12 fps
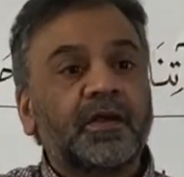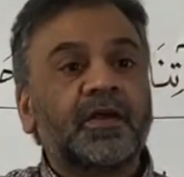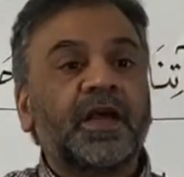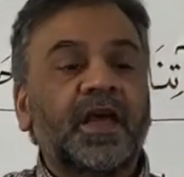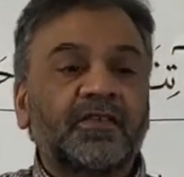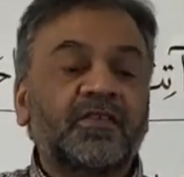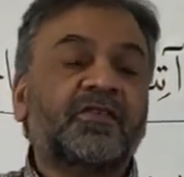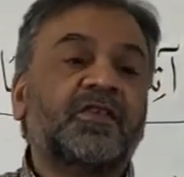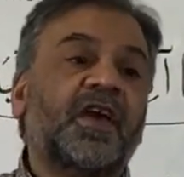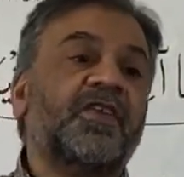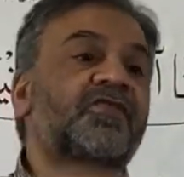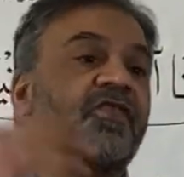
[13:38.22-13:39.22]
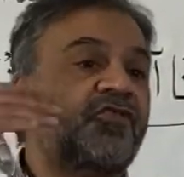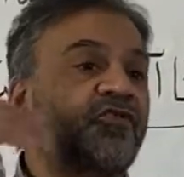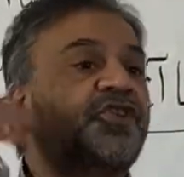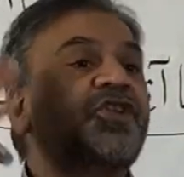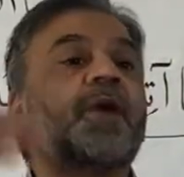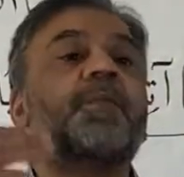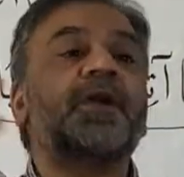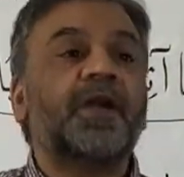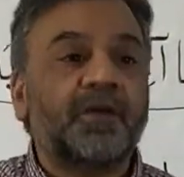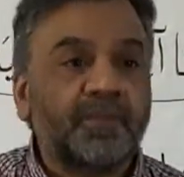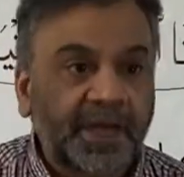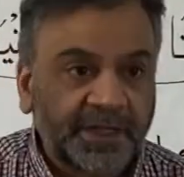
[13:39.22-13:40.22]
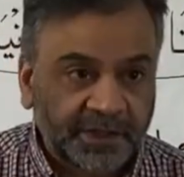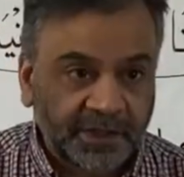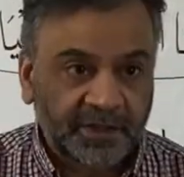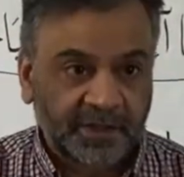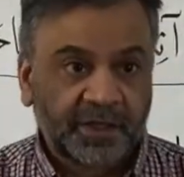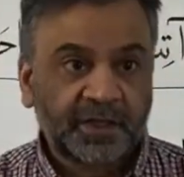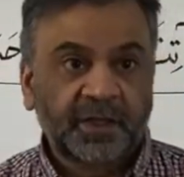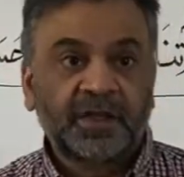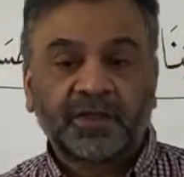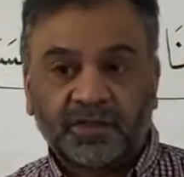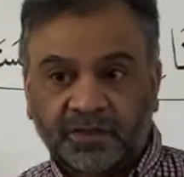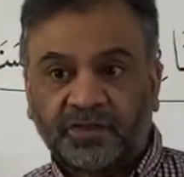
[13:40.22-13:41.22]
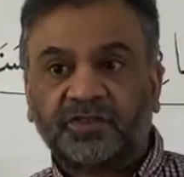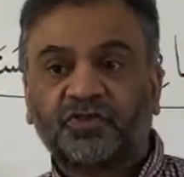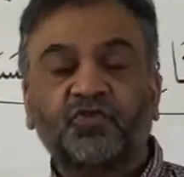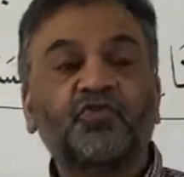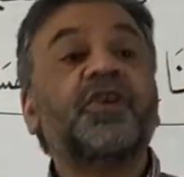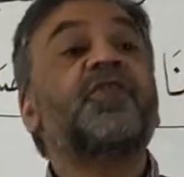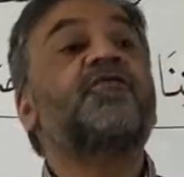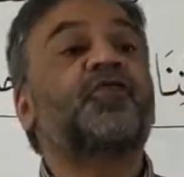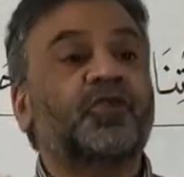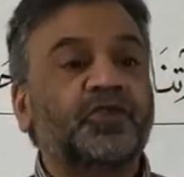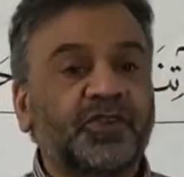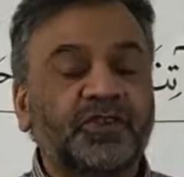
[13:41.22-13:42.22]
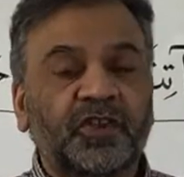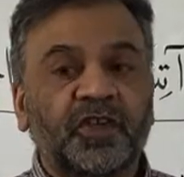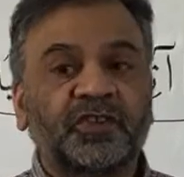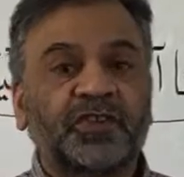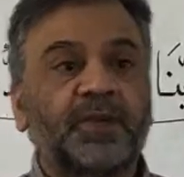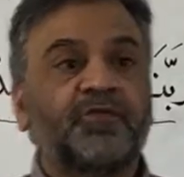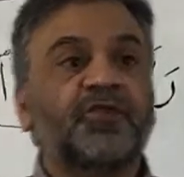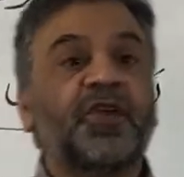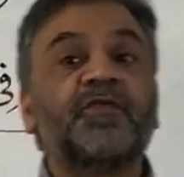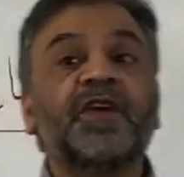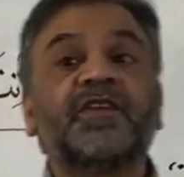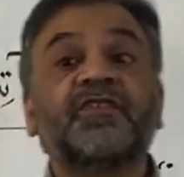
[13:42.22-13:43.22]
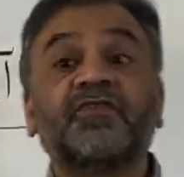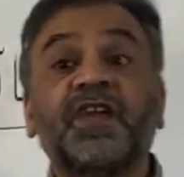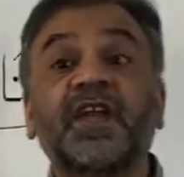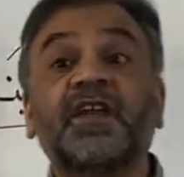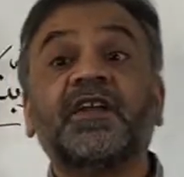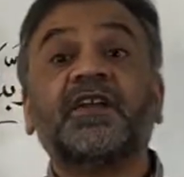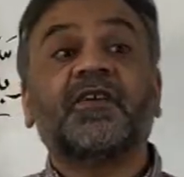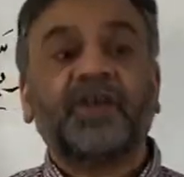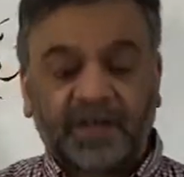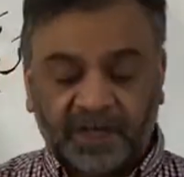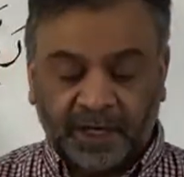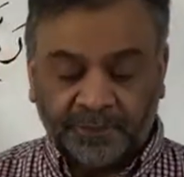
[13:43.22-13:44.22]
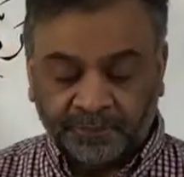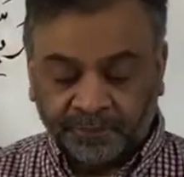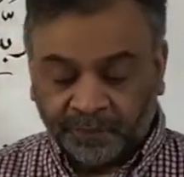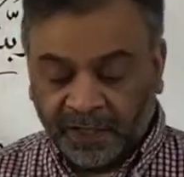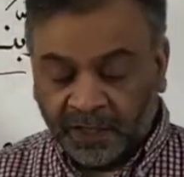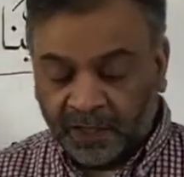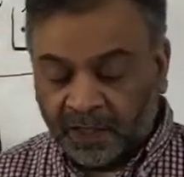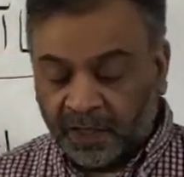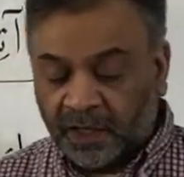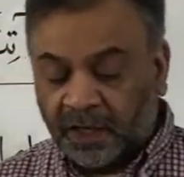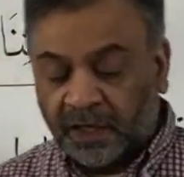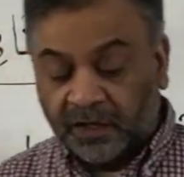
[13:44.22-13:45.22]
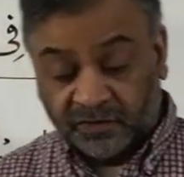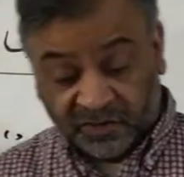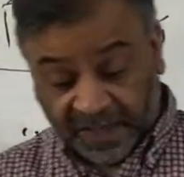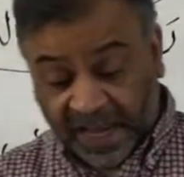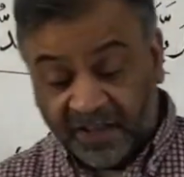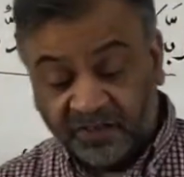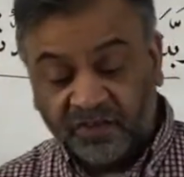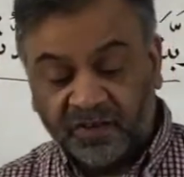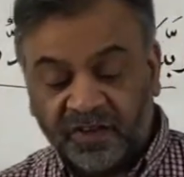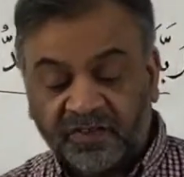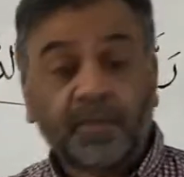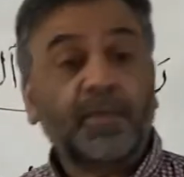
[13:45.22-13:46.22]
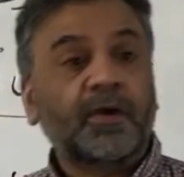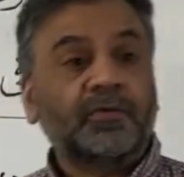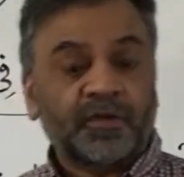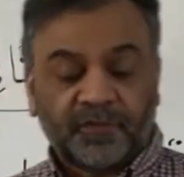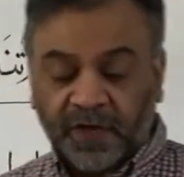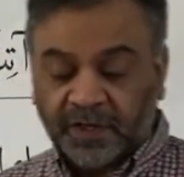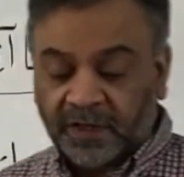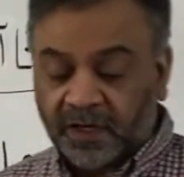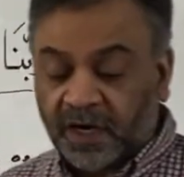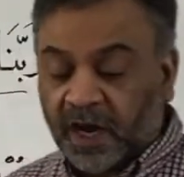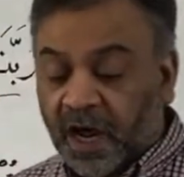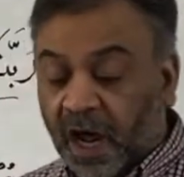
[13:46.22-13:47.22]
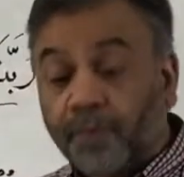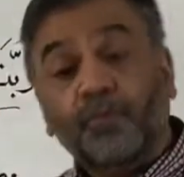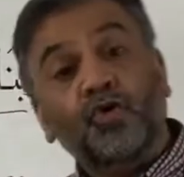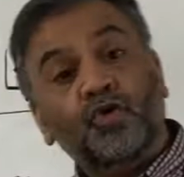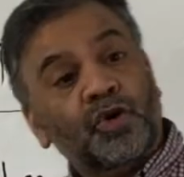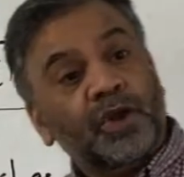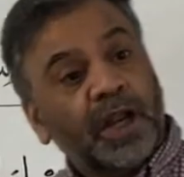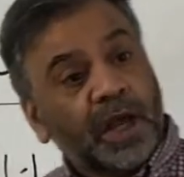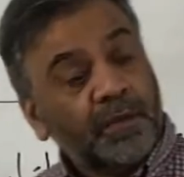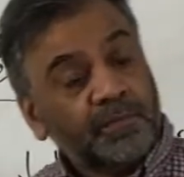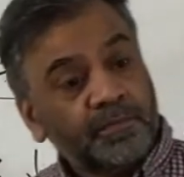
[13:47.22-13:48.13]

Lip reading: exercise just to sharpen our mind, just to reinforce this concept so that we understand it correctly. The answer is about the father. Abuhunna,